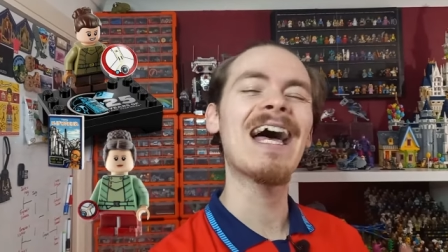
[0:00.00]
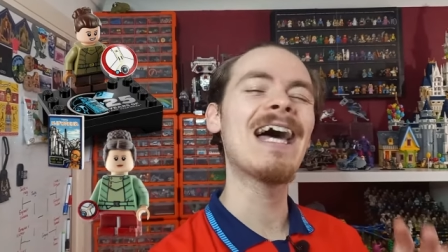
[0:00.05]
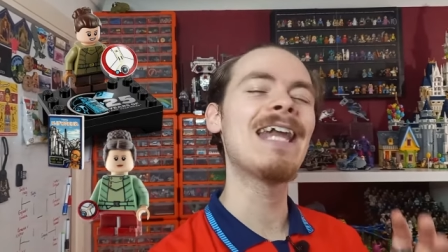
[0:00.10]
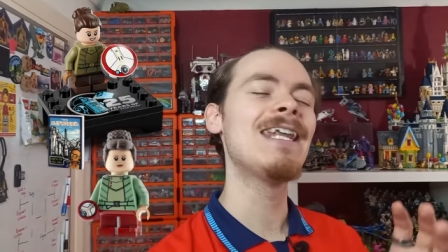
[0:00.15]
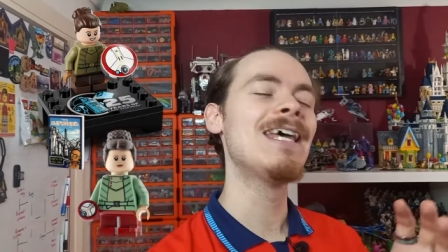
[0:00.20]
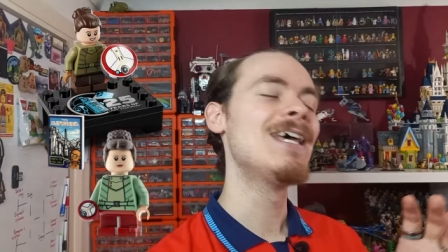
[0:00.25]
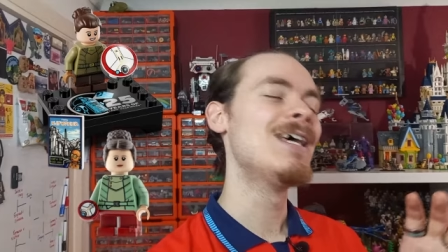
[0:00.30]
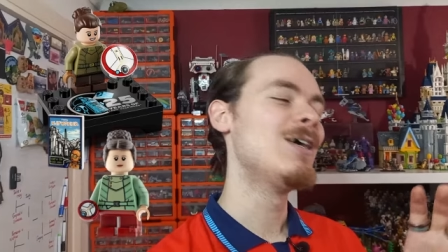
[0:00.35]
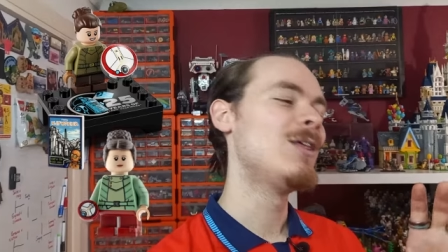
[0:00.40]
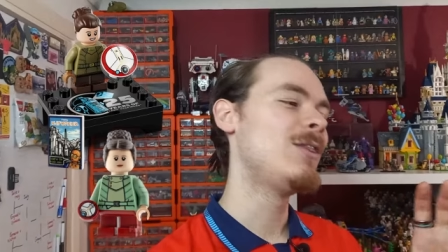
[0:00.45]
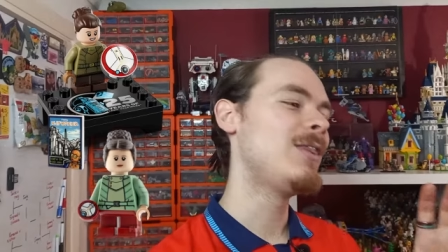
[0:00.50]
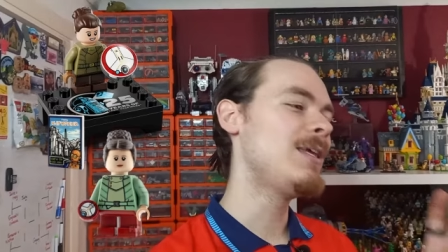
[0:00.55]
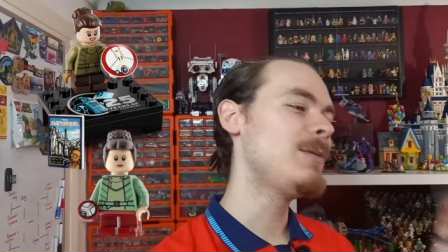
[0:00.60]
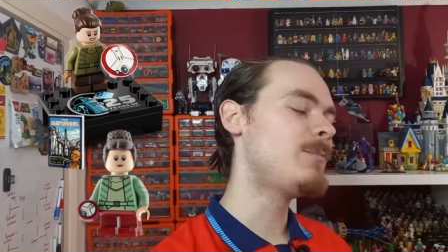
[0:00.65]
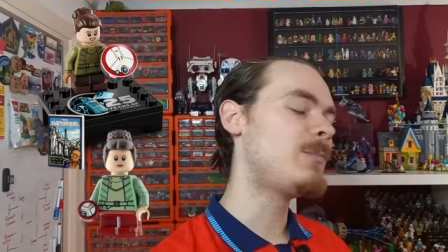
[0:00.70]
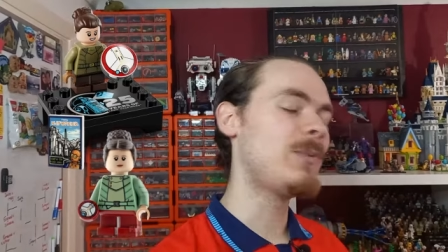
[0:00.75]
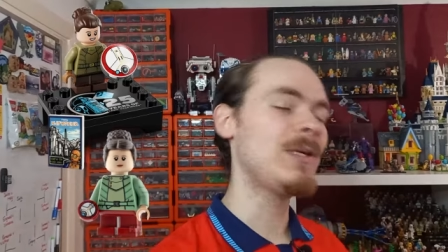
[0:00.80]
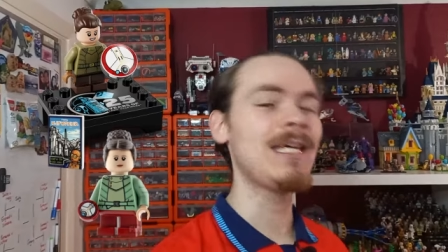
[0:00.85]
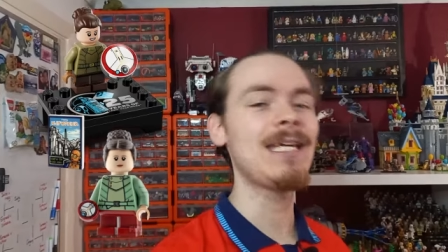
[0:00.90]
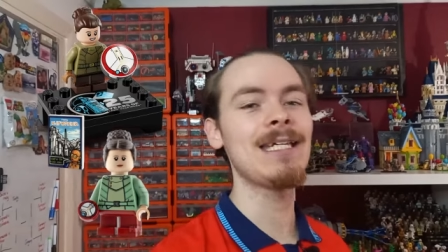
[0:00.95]
And the
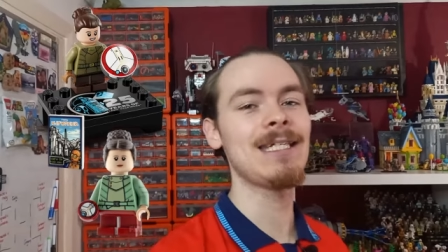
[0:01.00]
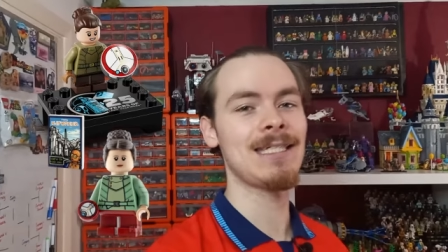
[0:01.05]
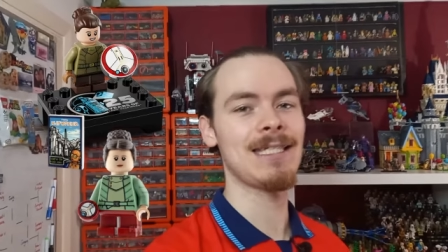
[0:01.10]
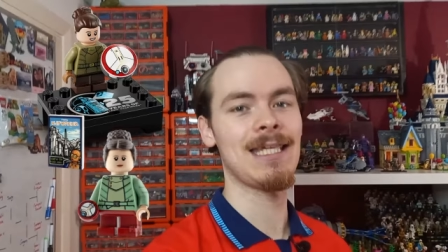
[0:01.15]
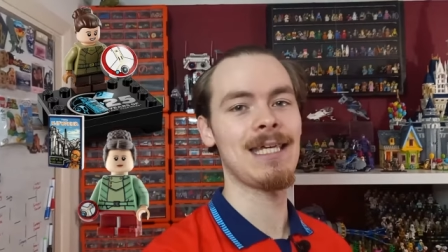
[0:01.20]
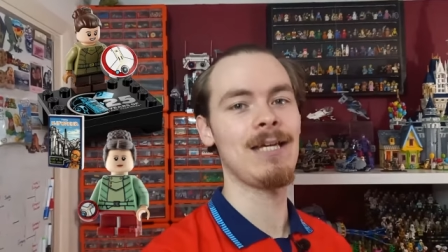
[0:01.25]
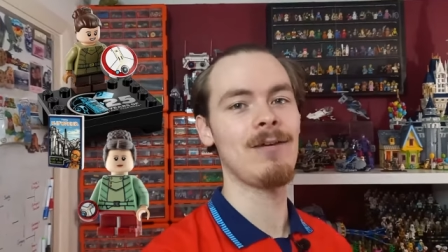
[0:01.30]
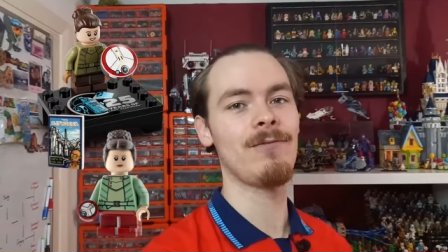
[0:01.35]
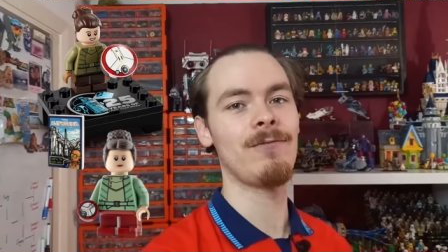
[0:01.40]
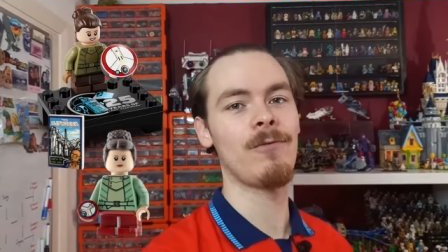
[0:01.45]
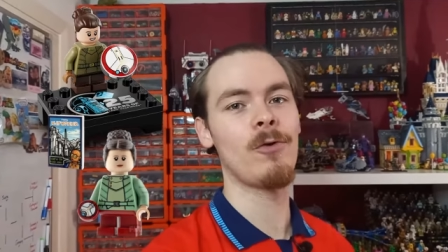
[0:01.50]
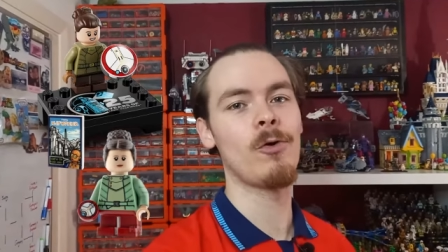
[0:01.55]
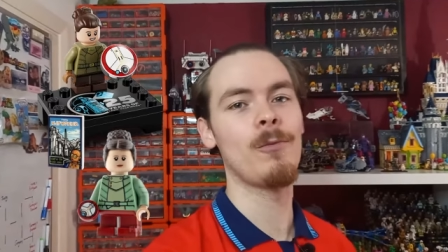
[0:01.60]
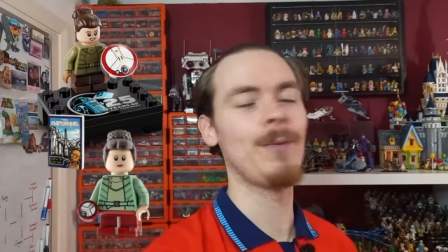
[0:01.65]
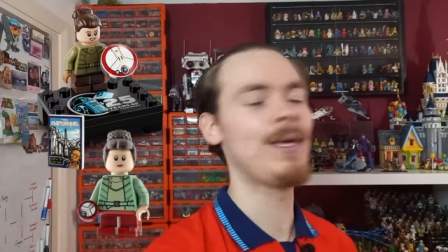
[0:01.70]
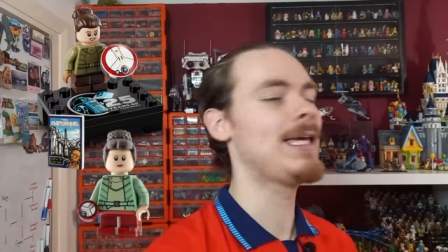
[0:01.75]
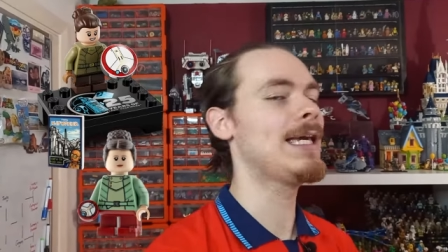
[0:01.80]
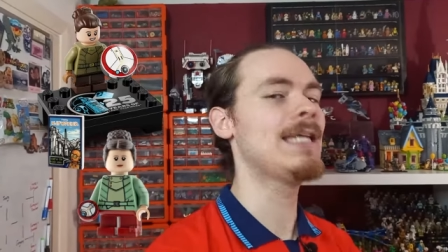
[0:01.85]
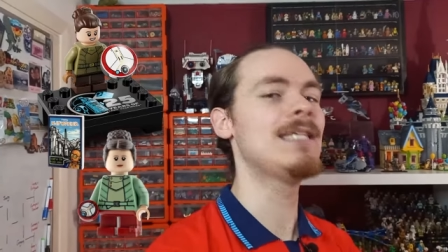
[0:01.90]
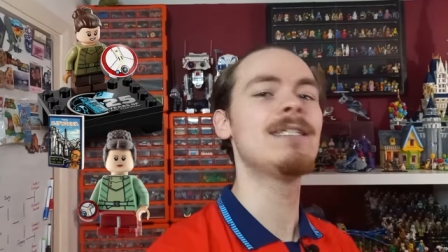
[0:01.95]
biggest thing for
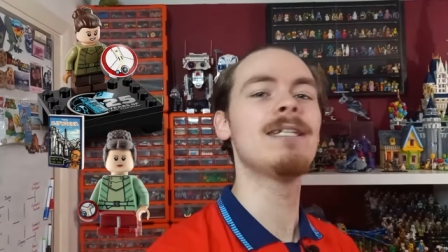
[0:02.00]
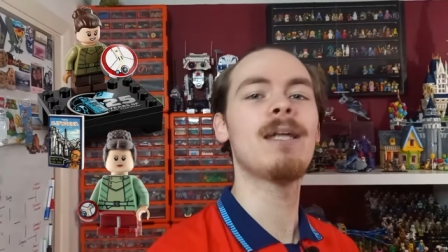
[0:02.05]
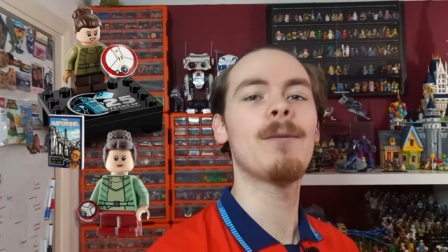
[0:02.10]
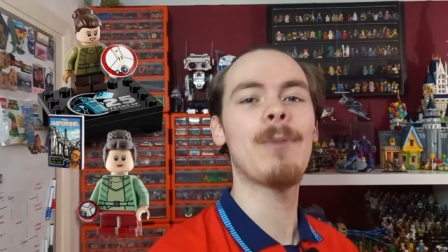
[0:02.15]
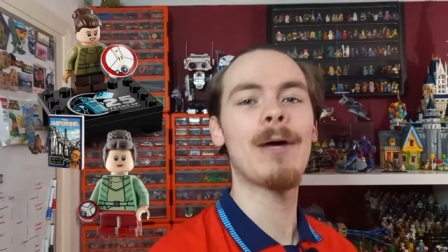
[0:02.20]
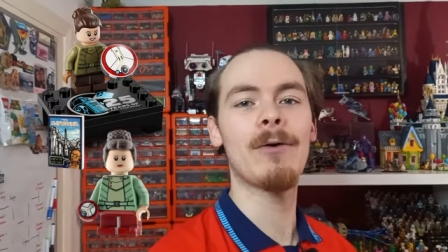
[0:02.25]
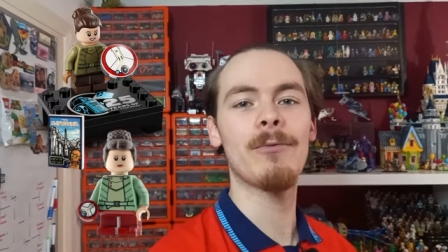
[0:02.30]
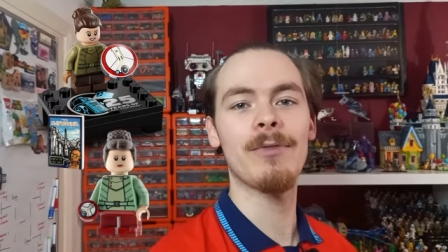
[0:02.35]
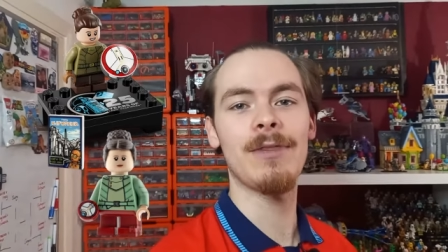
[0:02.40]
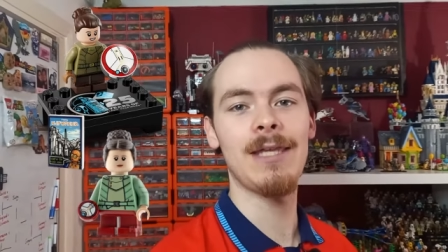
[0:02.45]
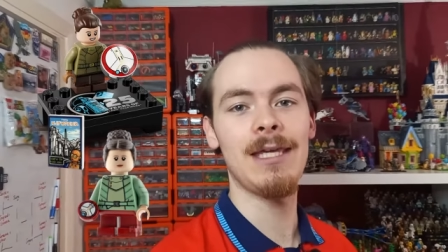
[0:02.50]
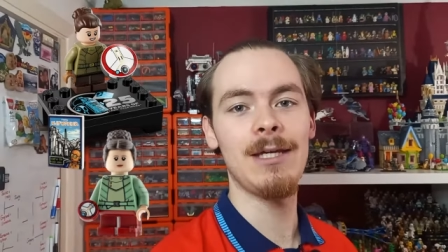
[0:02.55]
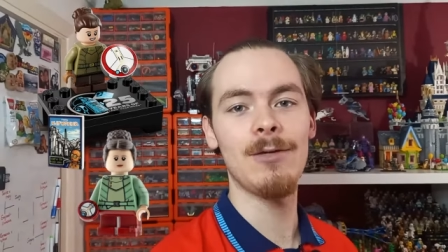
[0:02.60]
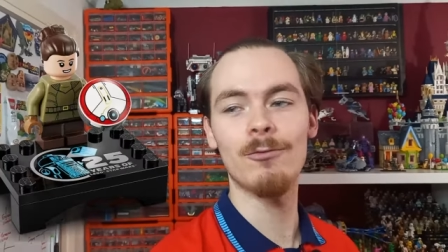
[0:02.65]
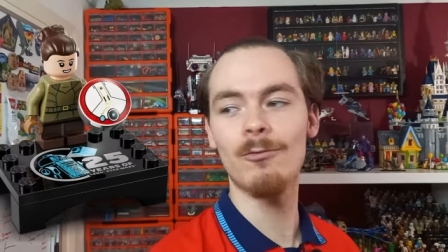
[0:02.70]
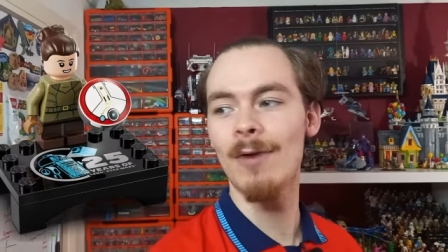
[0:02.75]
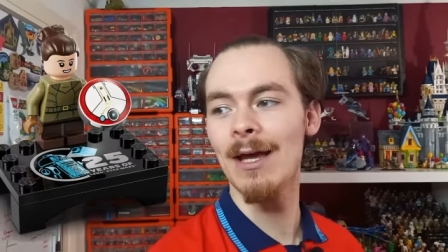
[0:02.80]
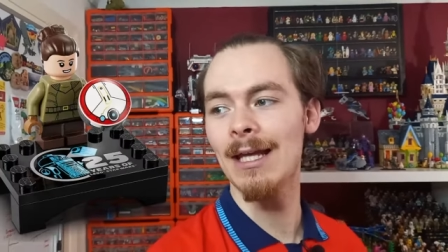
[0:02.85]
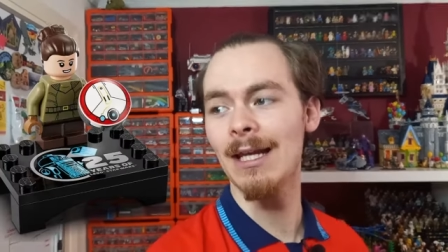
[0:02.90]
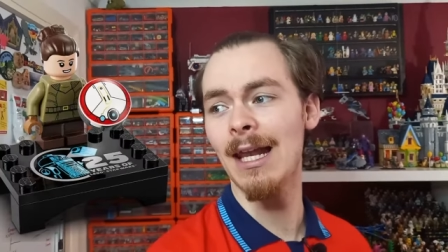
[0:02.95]
me isn't about the
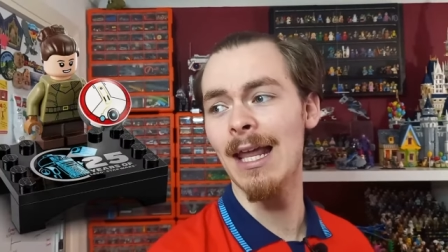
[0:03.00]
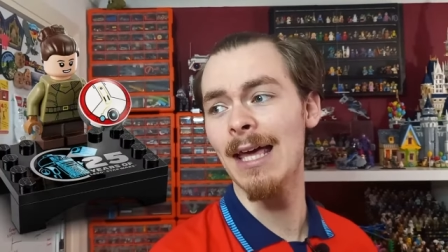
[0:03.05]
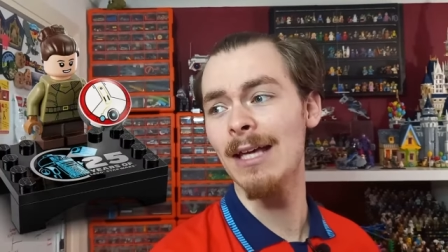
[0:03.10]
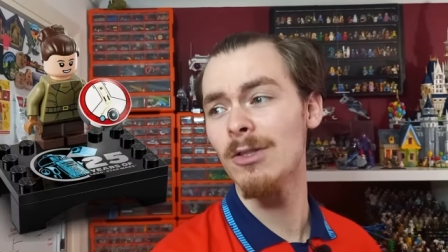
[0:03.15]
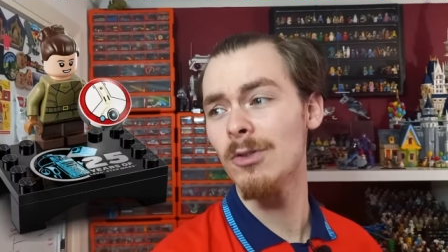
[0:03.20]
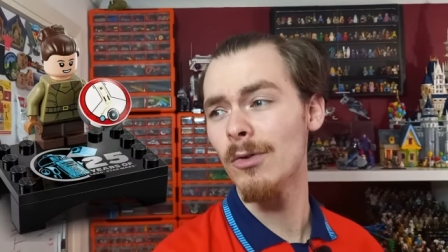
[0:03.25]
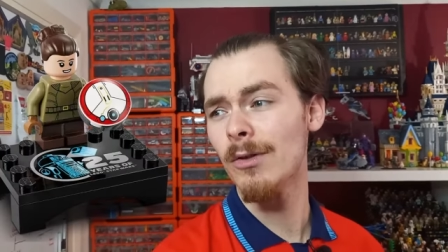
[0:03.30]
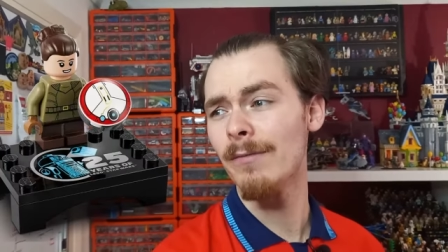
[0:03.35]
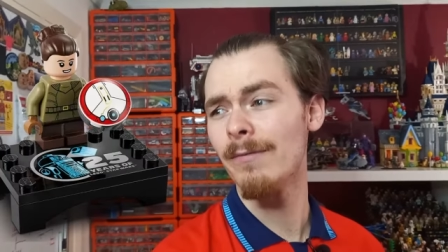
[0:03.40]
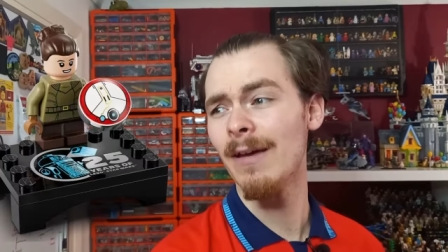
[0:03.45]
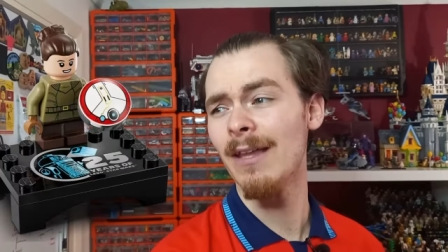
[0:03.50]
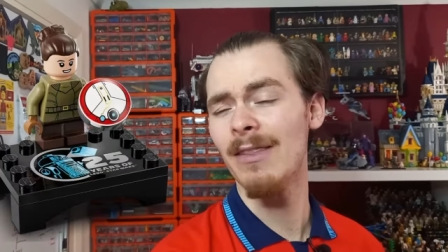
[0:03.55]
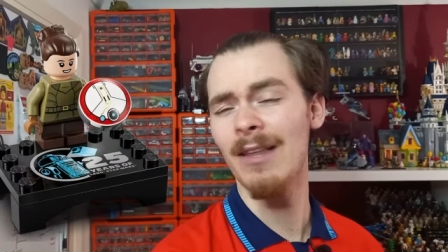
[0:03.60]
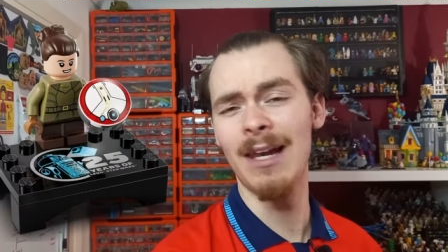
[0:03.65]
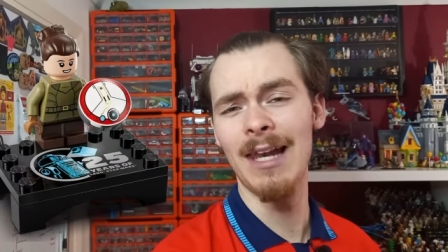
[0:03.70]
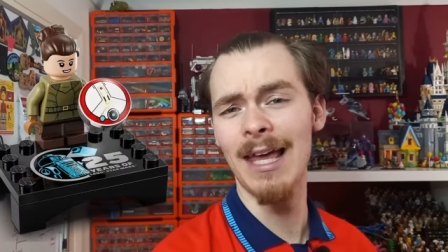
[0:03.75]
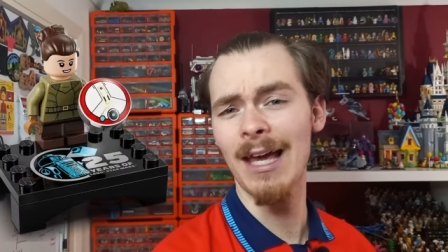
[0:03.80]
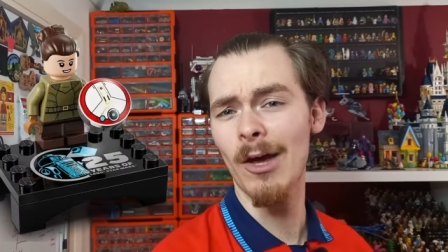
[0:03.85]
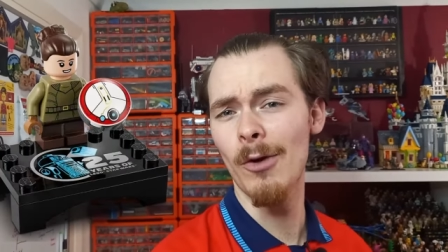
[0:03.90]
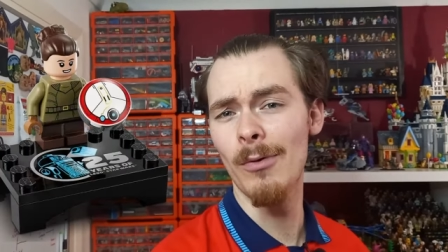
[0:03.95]
red legs or the fact that
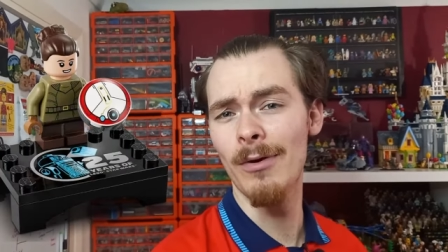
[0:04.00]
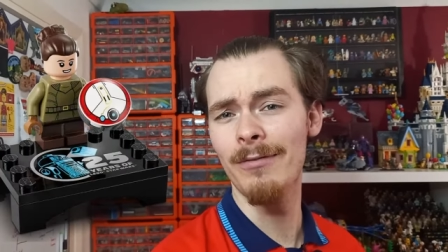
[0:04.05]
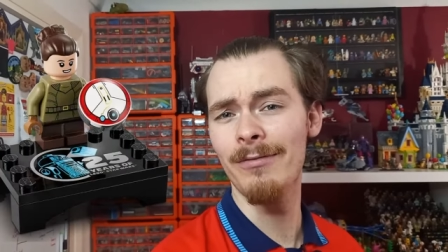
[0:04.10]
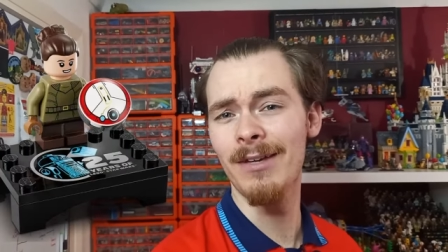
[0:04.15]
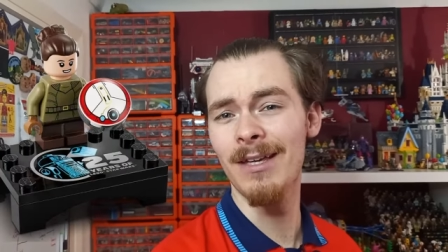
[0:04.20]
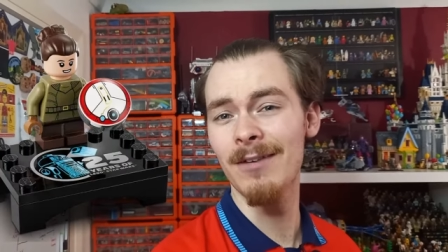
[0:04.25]
LEGO have